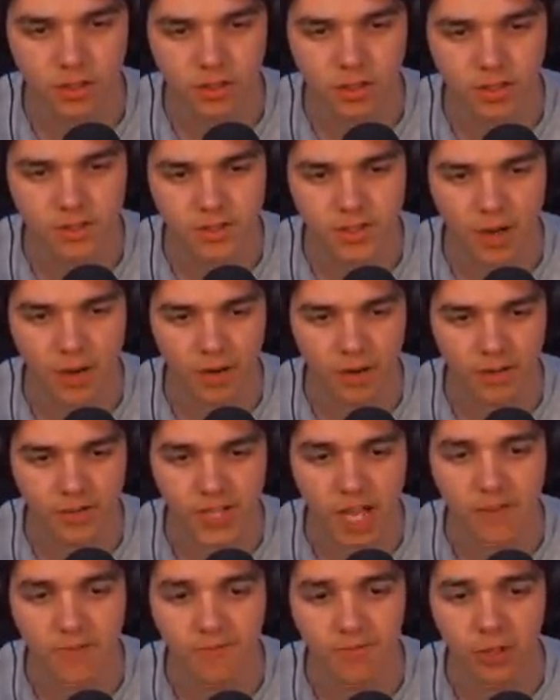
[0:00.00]
That's scary.
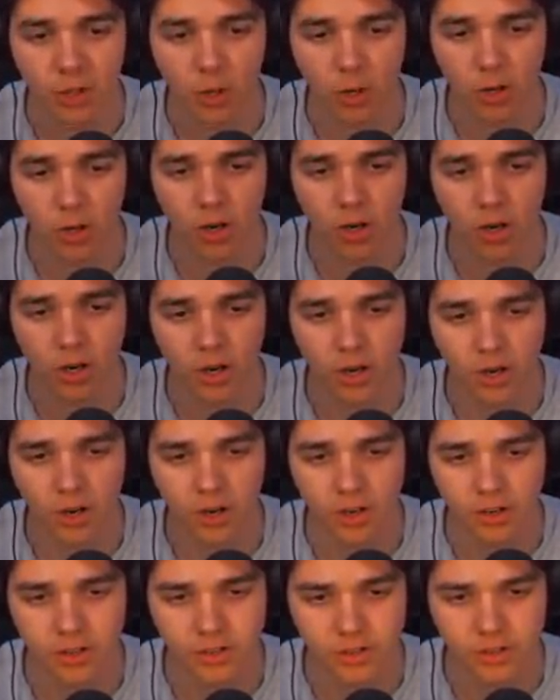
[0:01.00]
10
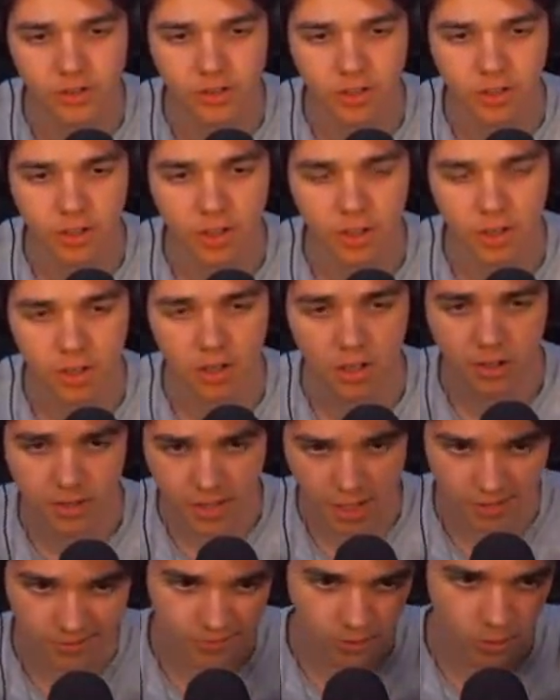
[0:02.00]
floors! 10